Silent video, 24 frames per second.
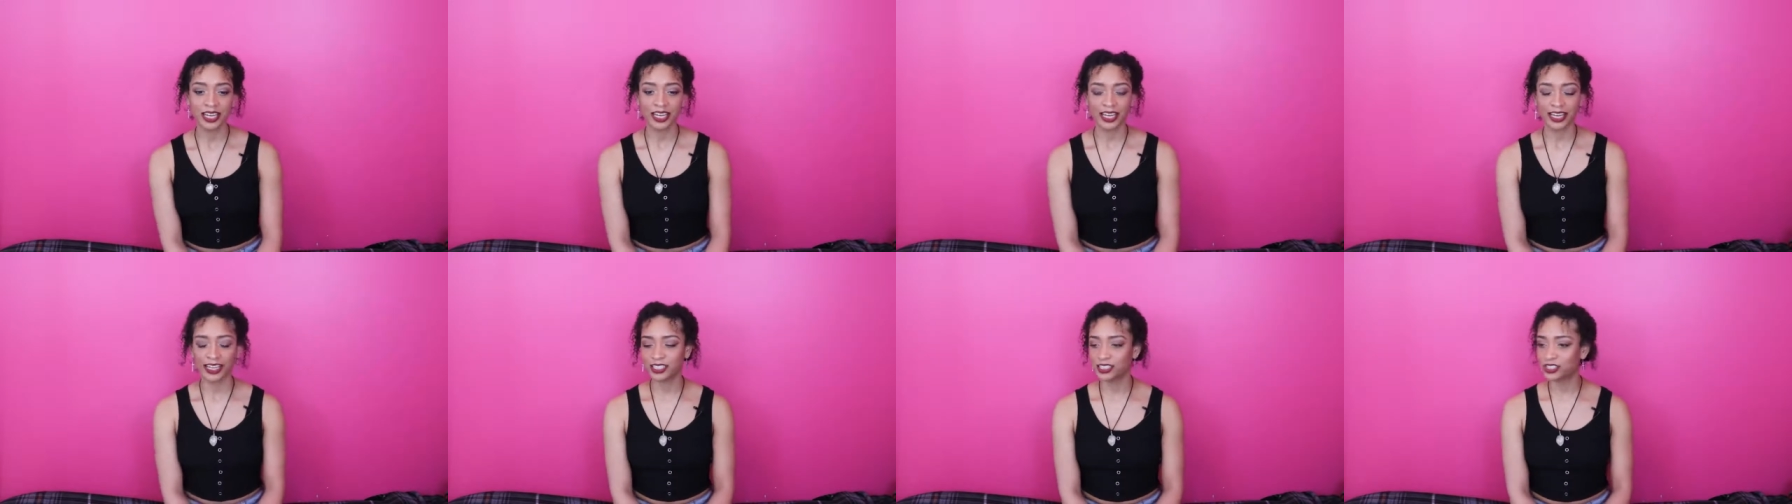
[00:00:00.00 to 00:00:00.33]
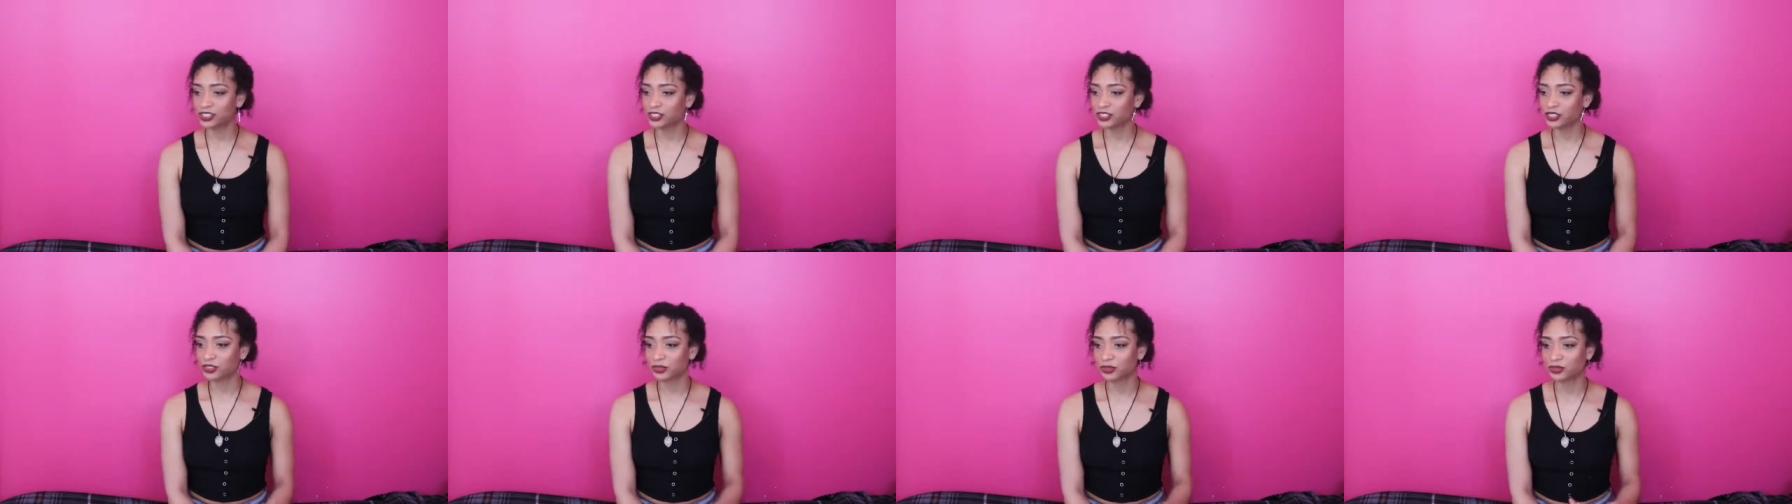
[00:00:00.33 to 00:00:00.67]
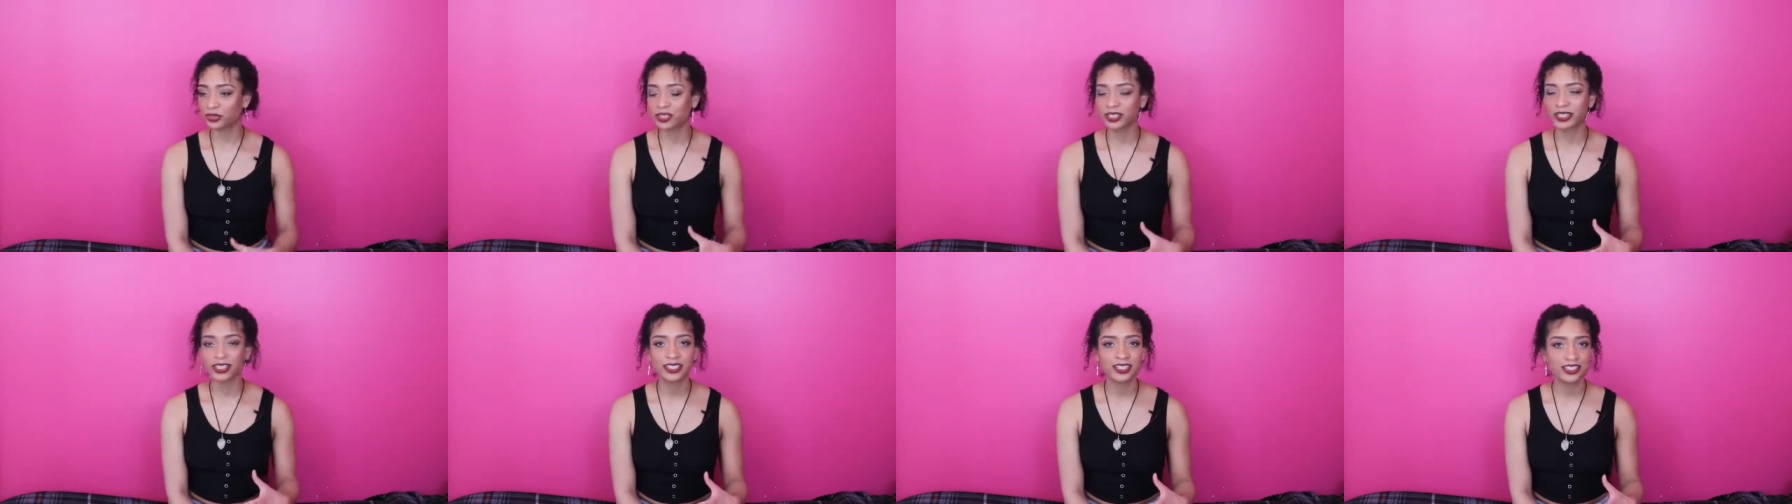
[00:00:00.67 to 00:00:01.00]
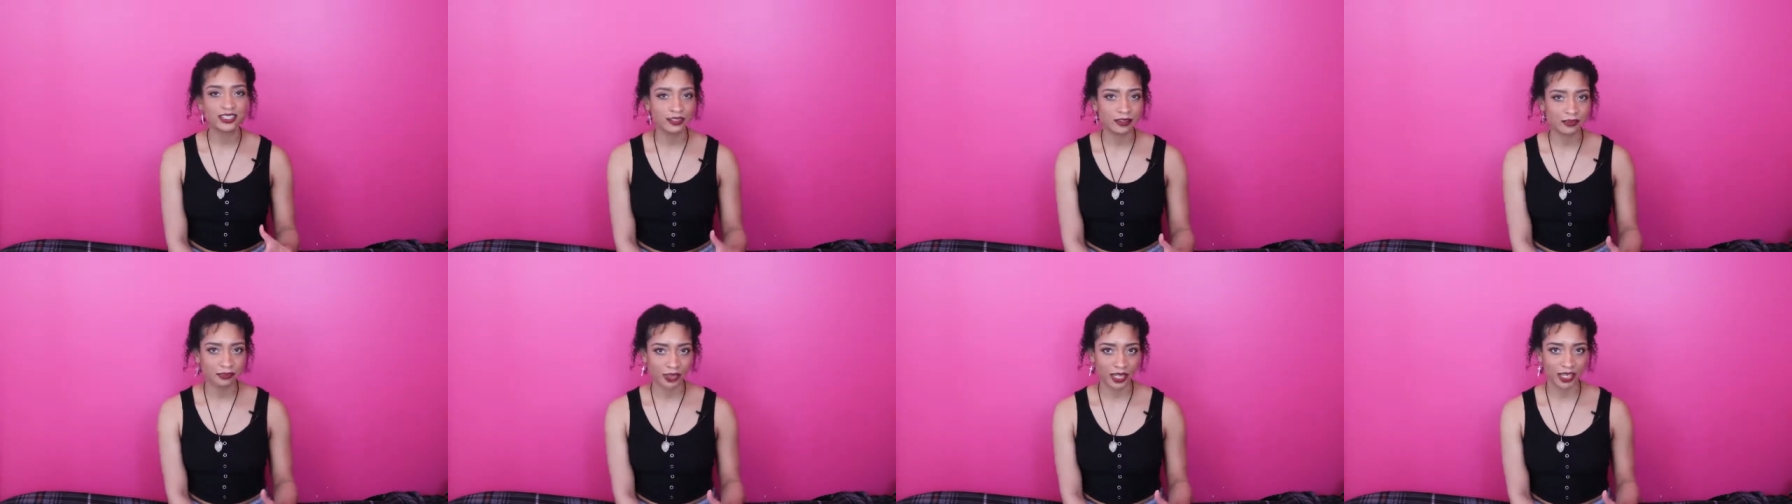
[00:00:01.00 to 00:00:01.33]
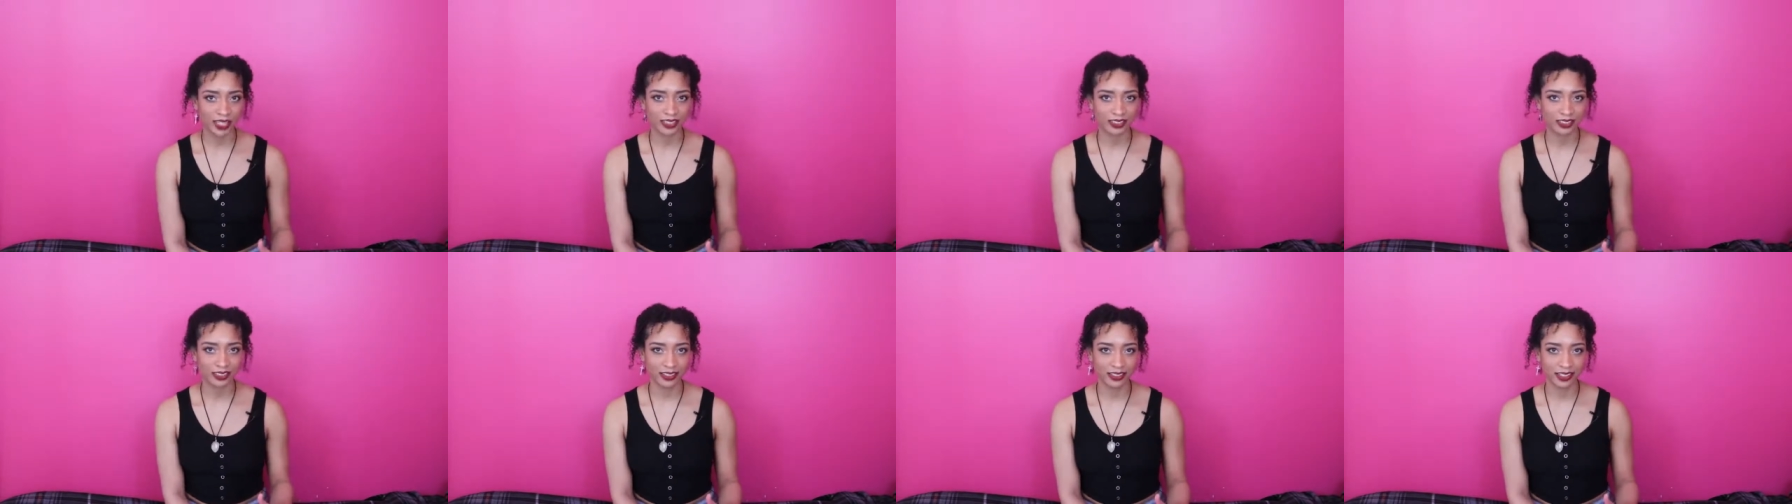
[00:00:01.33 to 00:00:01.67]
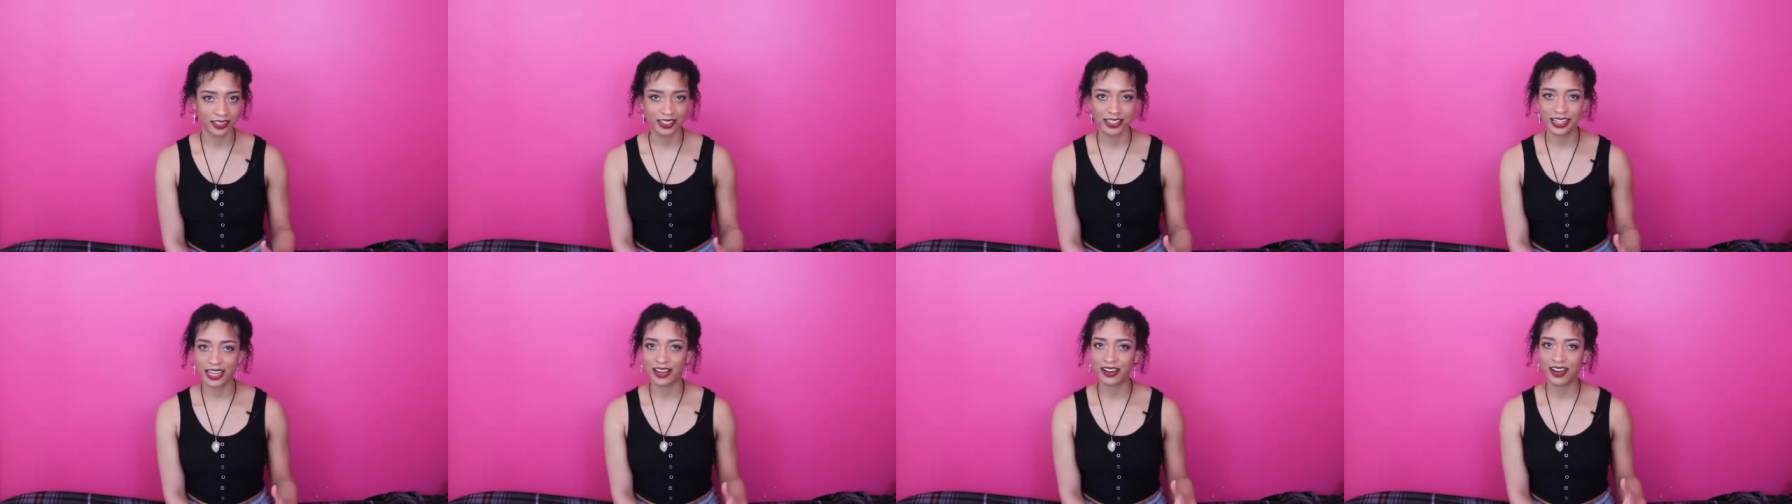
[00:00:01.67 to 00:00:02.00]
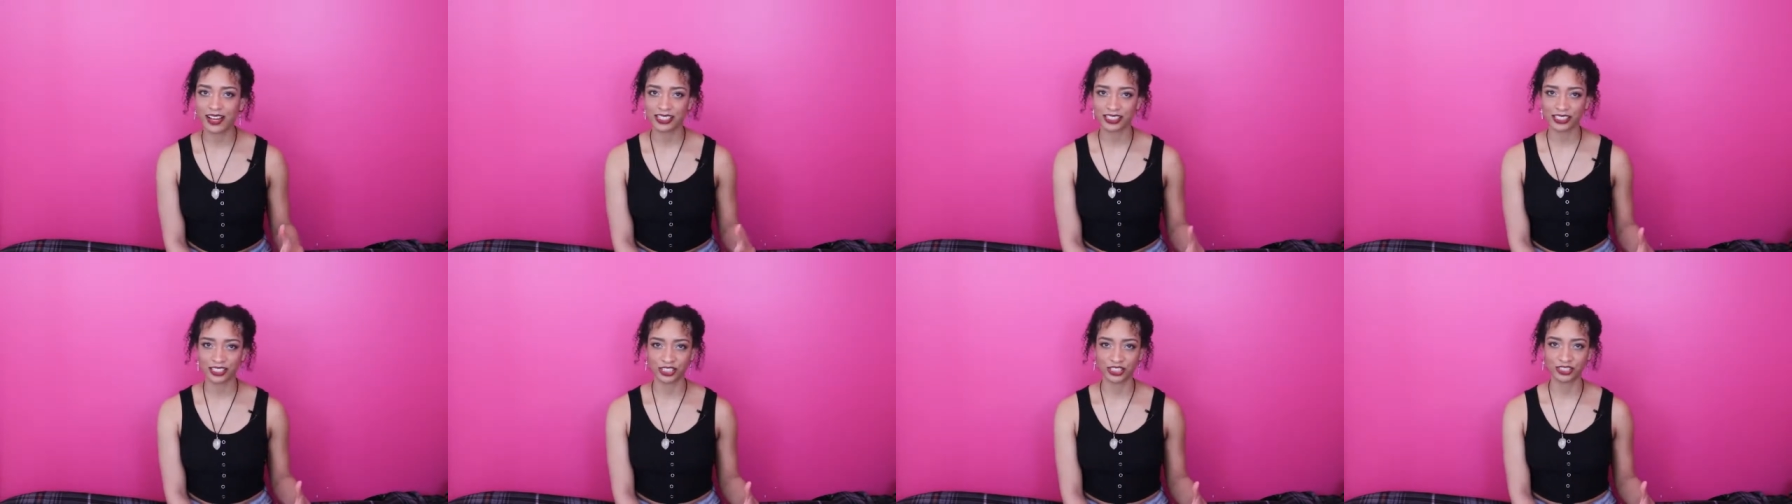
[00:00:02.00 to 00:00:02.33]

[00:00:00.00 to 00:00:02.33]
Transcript: His story is amazing and now has